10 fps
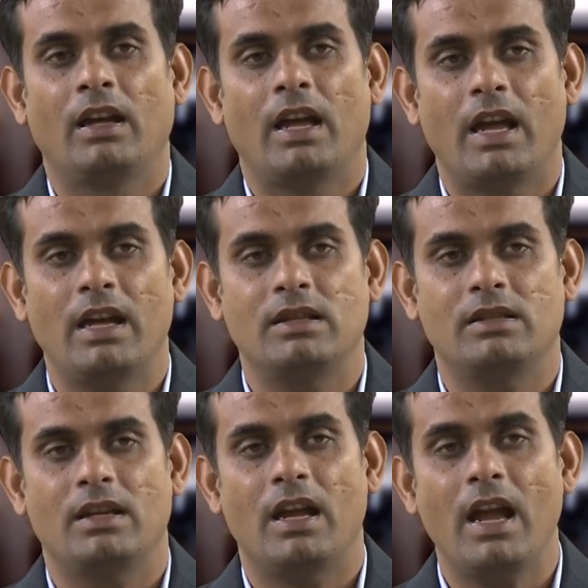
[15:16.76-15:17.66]
as
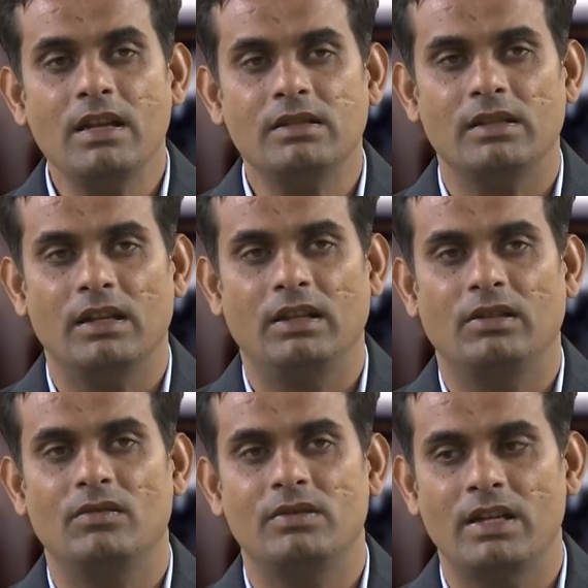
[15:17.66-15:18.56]
S
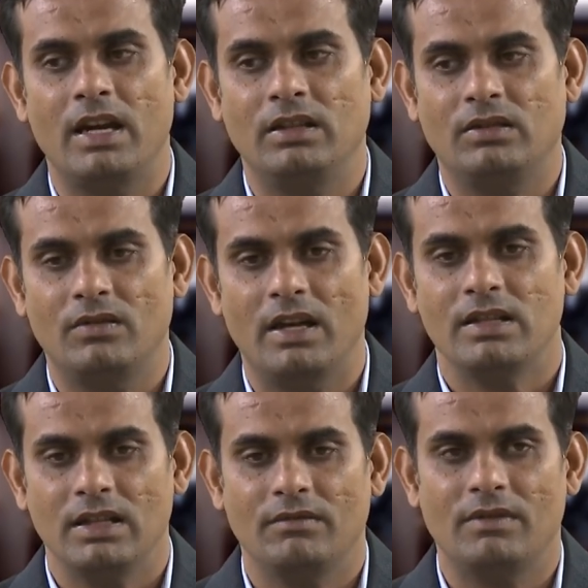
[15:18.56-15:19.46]
into J into
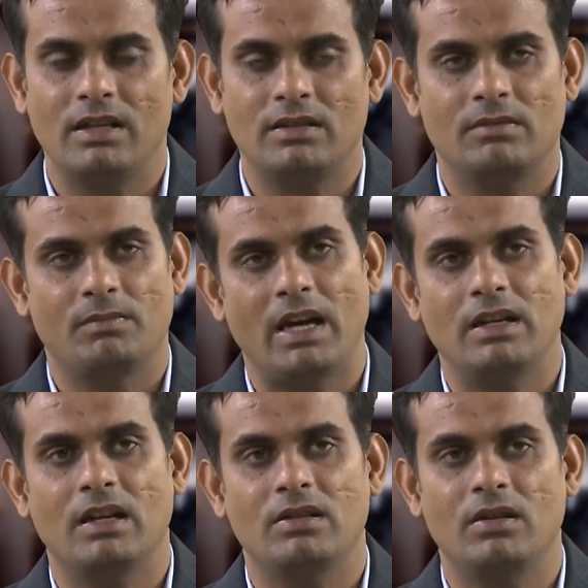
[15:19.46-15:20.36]
S inverse by
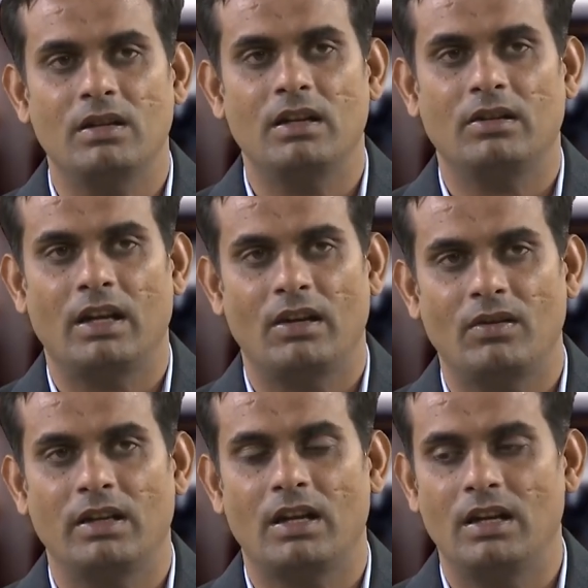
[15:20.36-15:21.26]
the Jordan
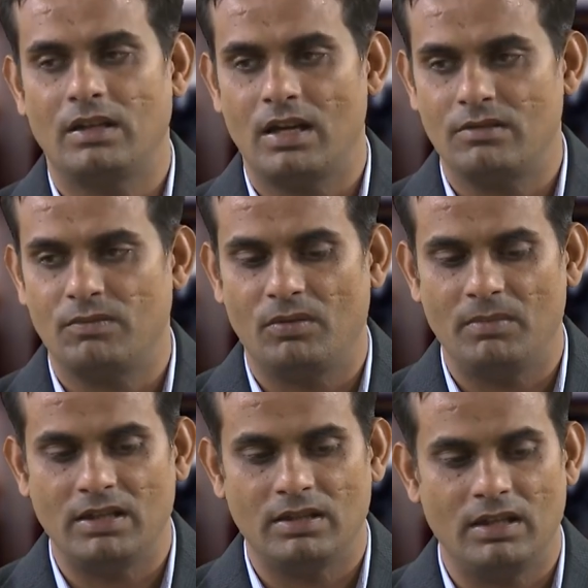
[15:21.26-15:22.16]
canonical
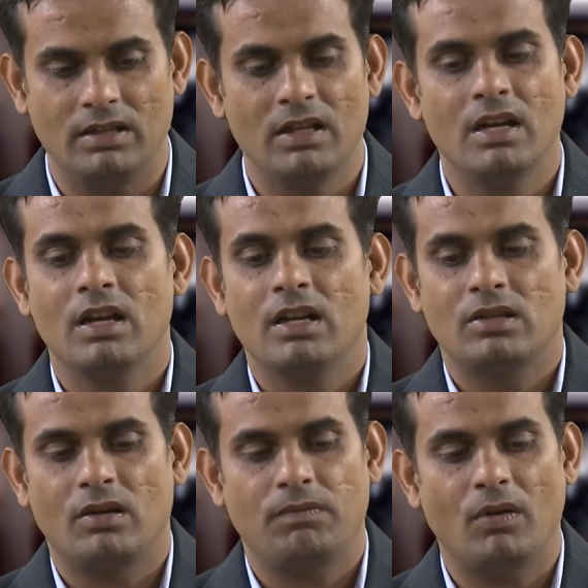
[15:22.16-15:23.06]
transformation.
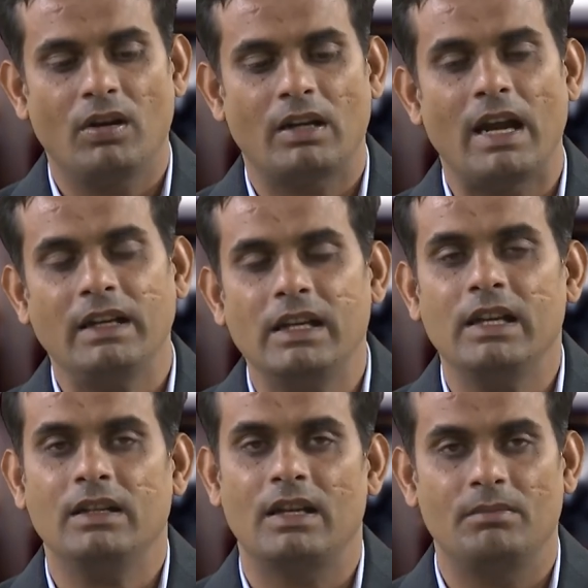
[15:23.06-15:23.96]
So, for
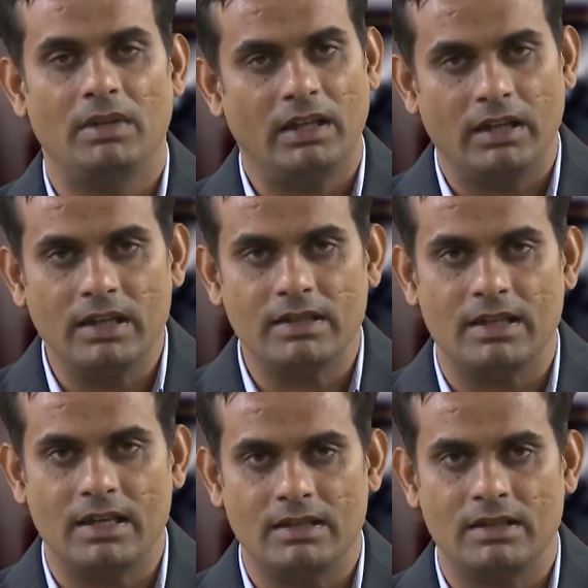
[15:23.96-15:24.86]
writing the matrix
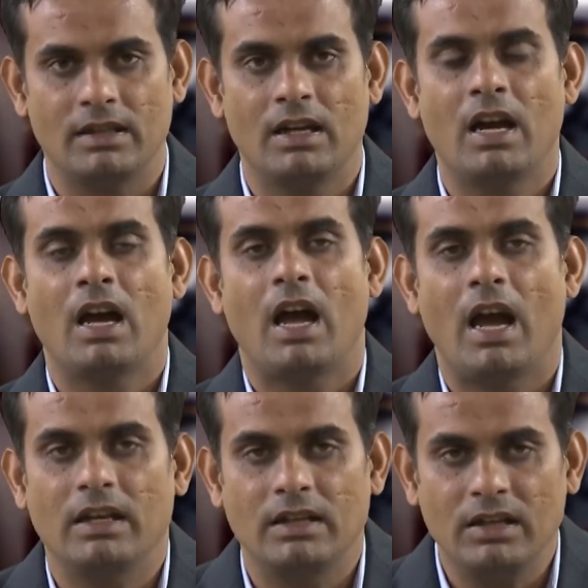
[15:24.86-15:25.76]
S,
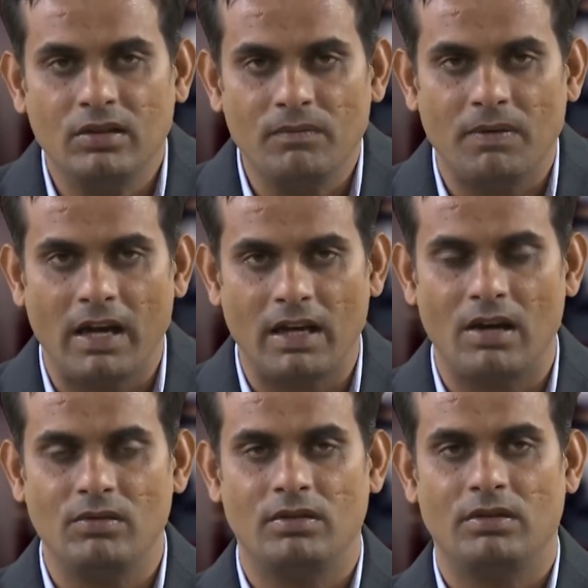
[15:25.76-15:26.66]
I need to find
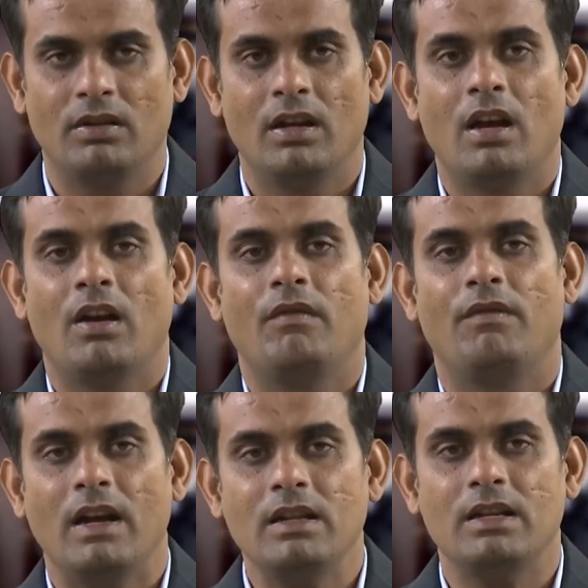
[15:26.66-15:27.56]
out
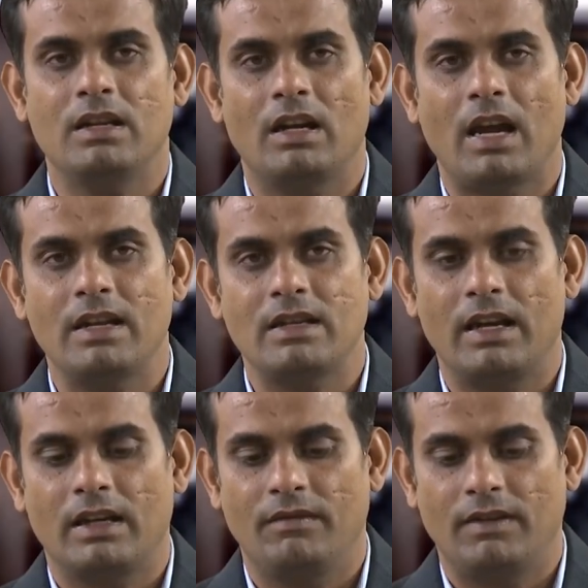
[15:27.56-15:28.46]
one generalized
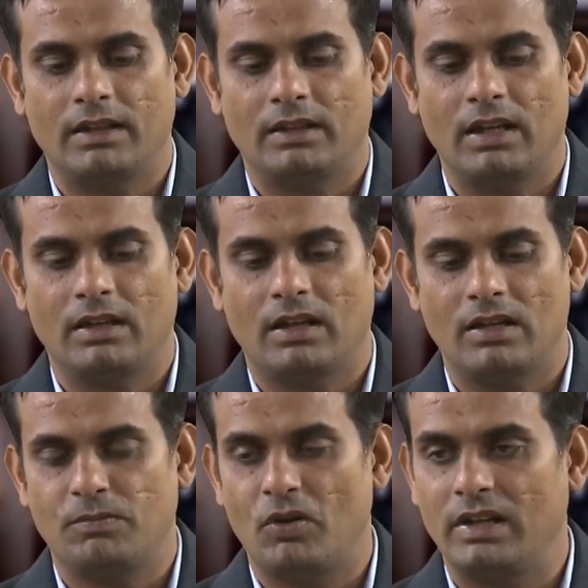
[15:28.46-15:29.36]
eigenvector
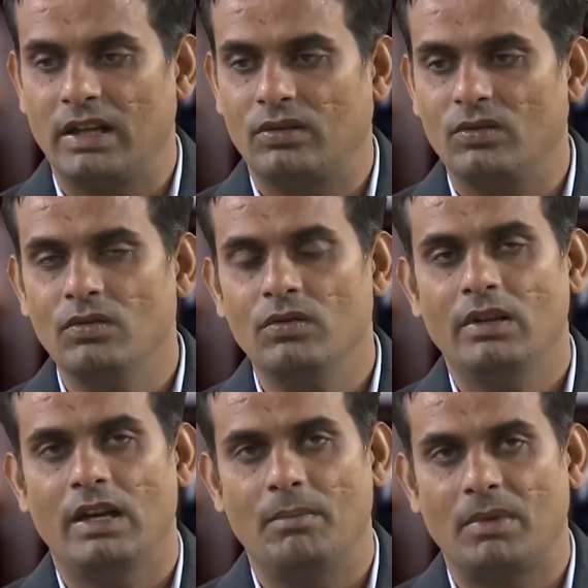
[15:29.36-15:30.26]
corresponding to
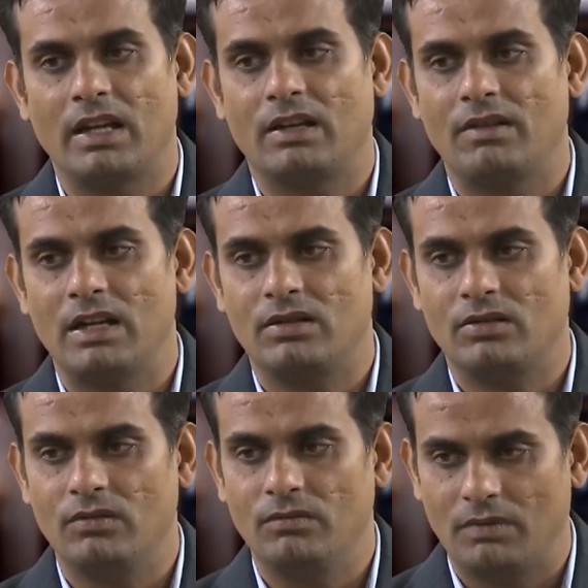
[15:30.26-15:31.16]
lambda equals
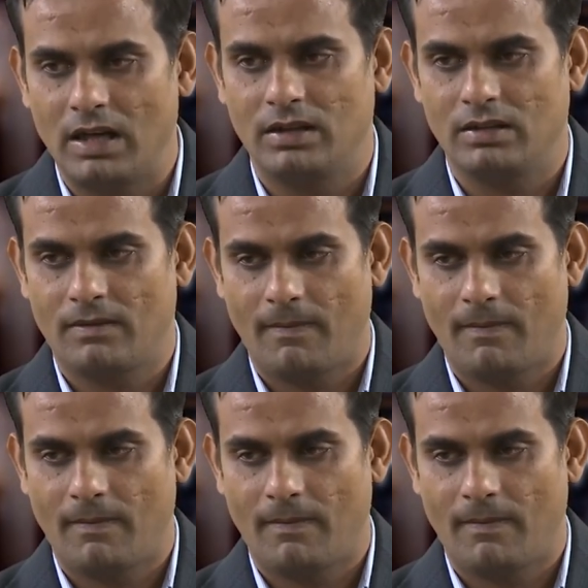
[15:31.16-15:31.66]
to 1.